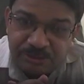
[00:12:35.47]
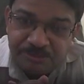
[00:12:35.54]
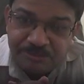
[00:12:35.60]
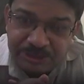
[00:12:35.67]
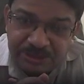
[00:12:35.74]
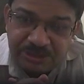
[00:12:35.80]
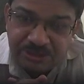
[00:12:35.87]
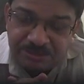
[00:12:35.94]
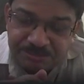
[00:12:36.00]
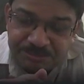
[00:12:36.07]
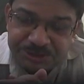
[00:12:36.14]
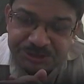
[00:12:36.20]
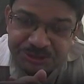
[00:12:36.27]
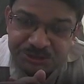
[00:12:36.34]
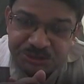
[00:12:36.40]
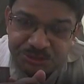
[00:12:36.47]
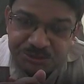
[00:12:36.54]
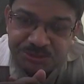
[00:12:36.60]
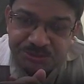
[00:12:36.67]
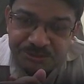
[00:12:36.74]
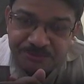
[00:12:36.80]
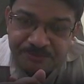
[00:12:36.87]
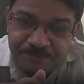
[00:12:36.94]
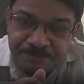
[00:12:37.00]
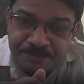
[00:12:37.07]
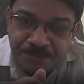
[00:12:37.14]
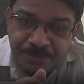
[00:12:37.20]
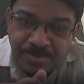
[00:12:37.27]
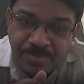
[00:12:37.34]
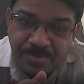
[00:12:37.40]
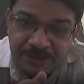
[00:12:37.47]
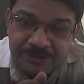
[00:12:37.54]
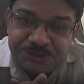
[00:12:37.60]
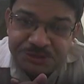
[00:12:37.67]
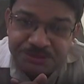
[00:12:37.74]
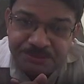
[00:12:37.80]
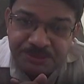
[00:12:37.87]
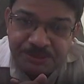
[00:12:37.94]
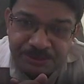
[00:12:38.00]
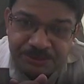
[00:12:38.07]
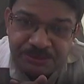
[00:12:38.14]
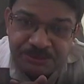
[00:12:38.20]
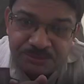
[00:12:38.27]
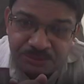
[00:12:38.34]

but the compression zone it should be able to